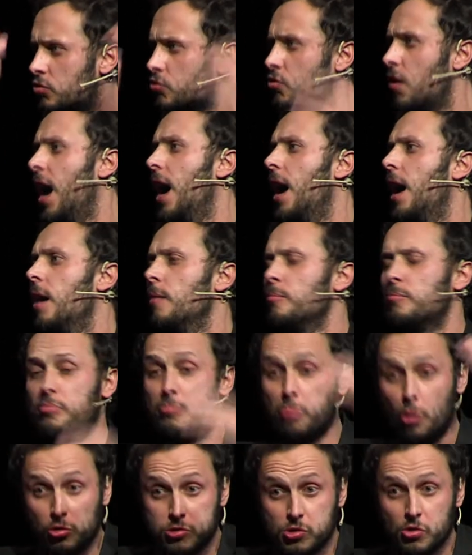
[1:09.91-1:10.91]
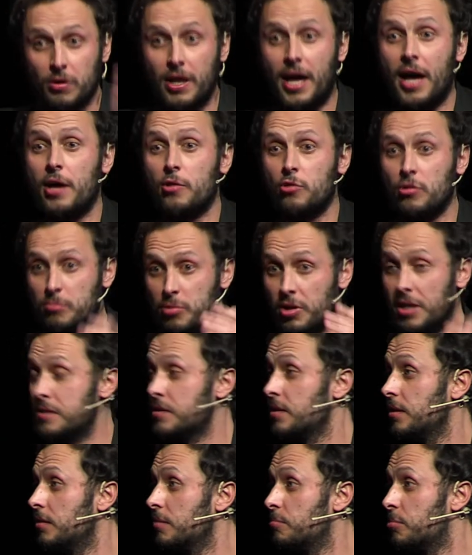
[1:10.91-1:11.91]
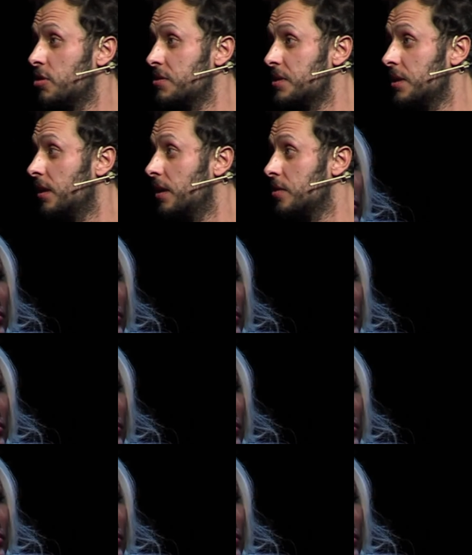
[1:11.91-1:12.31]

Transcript: Trump, Bolsonaro in Brazil, Brazil